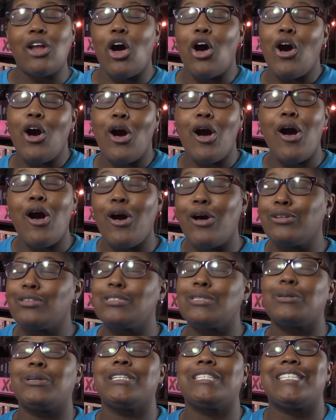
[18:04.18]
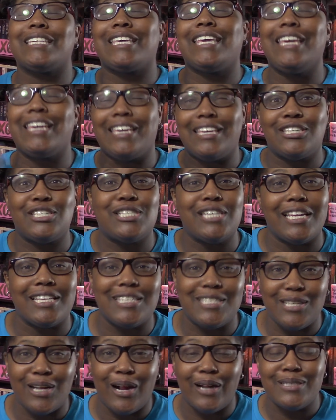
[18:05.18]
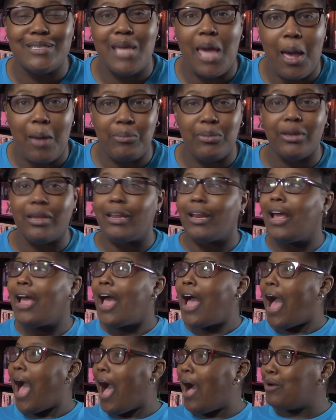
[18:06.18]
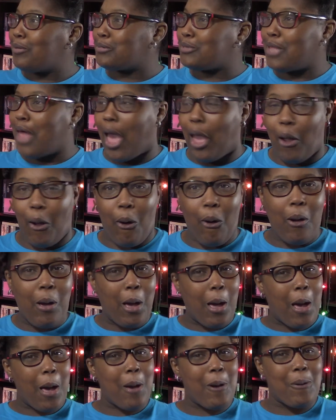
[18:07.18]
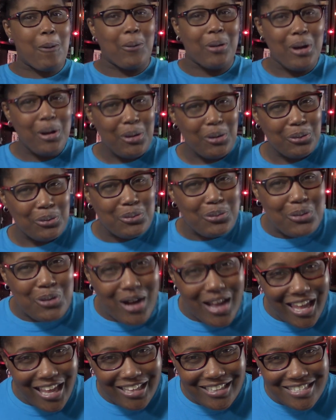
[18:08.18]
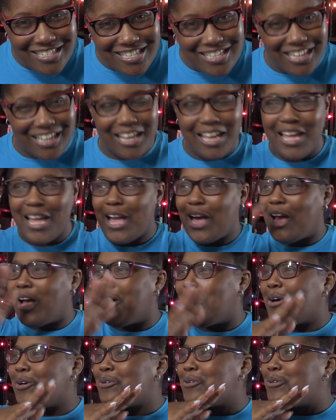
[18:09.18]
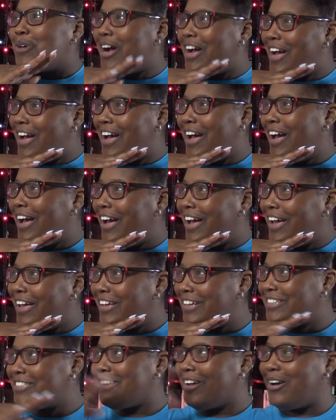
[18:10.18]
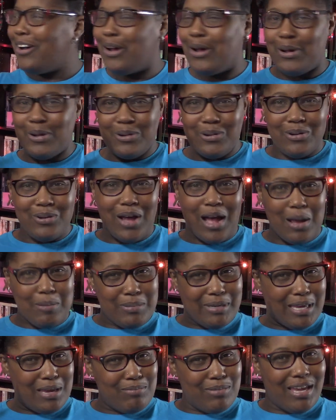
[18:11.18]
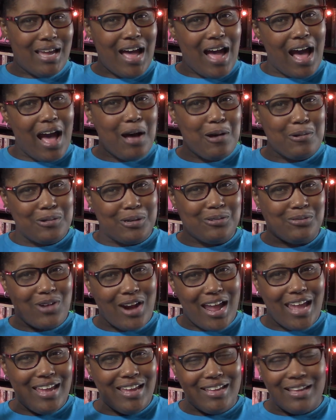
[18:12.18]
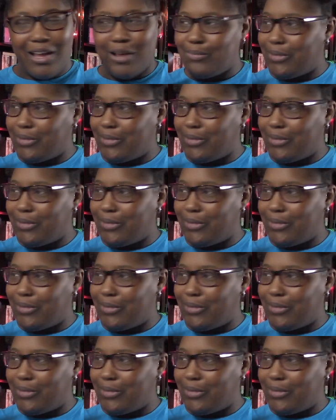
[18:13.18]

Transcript: all sorts of kinky shit starts happening. I was like, whoa, what? What? Oh, I'm gonna get me a hot one, right?